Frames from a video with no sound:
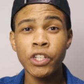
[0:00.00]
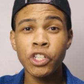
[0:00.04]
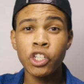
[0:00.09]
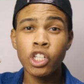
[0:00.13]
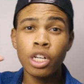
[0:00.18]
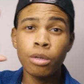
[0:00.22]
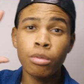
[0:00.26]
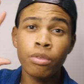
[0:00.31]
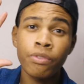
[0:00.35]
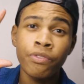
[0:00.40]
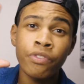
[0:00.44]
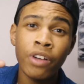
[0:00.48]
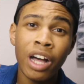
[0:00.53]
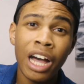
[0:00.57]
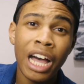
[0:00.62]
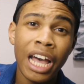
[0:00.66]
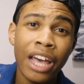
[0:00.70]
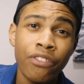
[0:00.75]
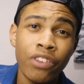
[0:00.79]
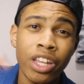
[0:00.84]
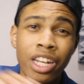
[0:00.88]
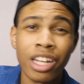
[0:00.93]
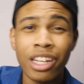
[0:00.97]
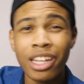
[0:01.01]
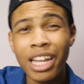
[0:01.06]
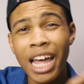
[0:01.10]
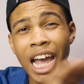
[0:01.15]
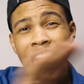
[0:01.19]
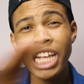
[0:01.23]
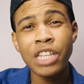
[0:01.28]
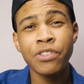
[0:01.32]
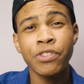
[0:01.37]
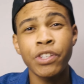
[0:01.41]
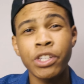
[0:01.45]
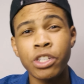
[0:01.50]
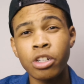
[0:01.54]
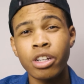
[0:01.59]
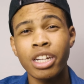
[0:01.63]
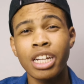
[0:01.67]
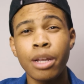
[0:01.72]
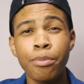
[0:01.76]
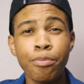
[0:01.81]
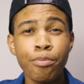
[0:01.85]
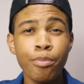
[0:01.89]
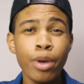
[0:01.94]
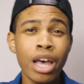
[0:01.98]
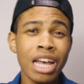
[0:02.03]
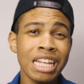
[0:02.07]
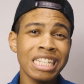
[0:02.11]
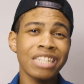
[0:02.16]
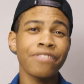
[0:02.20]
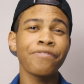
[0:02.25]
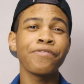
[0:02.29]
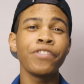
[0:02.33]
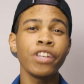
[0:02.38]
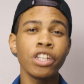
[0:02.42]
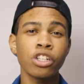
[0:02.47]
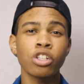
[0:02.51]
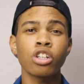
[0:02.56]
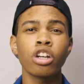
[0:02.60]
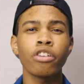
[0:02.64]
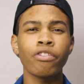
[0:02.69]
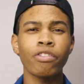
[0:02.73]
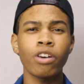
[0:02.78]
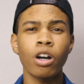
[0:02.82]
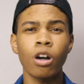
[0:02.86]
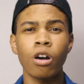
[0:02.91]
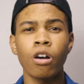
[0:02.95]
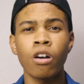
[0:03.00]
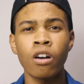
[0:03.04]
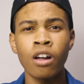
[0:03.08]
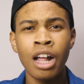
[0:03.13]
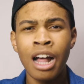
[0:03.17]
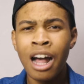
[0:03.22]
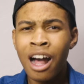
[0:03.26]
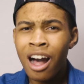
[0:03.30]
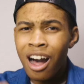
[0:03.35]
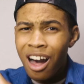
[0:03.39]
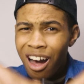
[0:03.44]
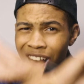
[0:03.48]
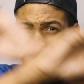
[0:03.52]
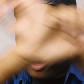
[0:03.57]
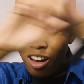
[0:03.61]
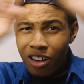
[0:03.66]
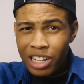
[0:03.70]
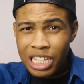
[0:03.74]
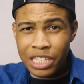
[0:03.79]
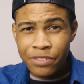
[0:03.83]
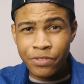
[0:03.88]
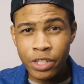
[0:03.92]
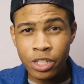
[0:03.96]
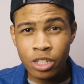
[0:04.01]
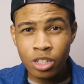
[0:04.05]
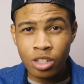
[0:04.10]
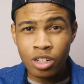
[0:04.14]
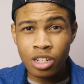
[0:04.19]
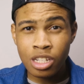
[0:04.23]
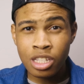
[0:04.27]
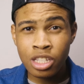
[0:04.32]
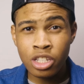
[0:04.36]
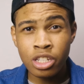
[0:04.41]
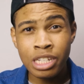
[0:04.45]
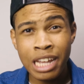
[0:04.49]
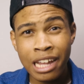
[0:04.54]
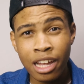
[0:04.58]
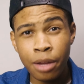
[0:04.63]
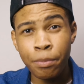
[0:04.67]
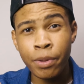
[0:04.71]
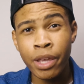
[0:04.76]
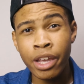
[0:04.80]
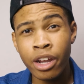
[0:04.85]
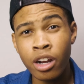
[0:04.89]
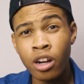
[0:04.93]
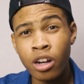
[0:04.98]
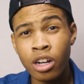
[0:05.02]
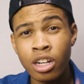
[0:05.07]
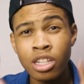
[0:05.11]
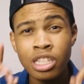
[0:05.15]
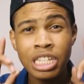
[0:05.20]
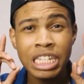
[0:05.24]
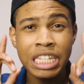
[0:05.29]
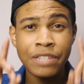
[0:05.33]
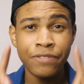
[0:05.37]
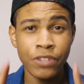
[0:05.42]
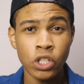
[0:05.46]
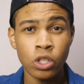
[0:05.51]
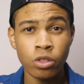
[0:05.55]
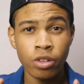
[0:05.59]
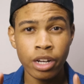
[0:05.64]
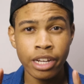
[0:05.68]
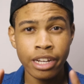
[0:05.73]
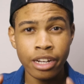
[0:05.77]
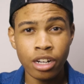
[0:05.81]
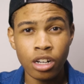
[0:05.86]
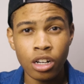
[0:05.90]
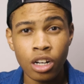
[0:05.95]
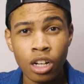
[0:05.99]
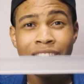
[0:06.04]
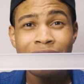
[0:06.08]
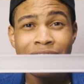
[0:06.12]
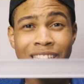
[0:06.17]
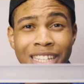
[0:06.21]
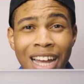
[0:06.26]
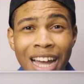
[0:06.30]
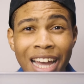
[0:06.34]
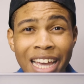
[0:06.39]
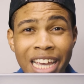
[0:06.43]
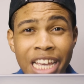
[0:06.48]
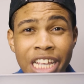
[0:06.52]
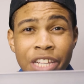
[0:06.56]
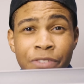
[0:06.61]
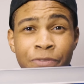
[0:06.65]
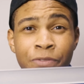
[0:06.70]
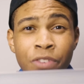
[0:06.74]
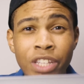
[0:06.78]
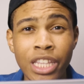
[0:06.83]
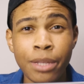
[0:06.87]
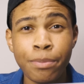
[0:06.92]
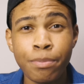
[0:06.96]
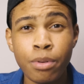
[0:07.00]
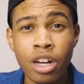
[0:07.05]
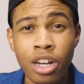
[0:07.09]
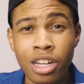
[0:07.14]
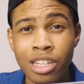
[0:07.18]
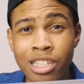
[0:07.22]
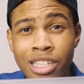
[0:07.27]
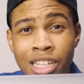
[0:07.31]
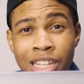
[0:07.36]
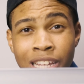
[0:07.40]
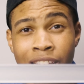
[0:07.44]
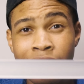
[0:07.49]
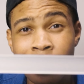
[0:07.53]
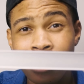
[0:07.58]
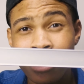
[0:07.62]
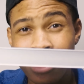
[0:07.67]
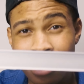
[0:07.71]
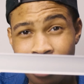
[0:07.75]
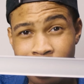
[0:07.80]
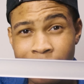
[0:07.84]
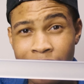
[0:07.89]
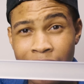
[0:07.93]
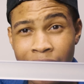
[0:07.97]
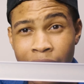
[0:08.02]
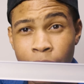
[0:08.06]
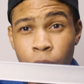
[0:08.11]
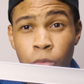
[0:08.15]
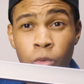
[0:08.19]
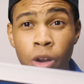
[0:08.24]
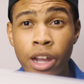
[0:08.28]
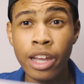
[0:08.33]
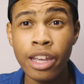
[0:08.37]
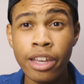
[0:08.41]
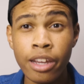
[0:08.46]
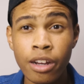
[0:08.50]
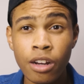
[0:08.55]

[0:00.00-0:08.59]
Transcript: feature number five, and the last feature, and the best feature of all, all these features do not compare to this feature right here. This guy is fifty bucks. This guy right